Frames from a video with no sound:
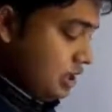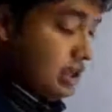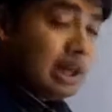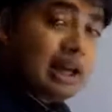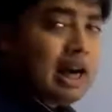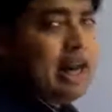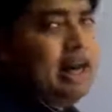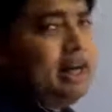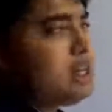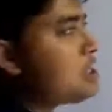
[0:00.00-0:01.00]
The
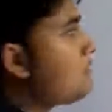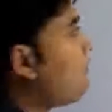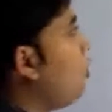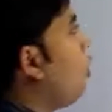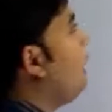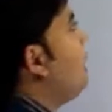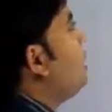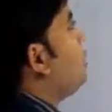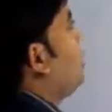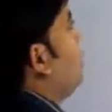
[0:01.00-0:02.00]
current is
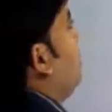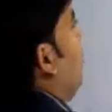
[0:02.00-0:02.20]
flowing through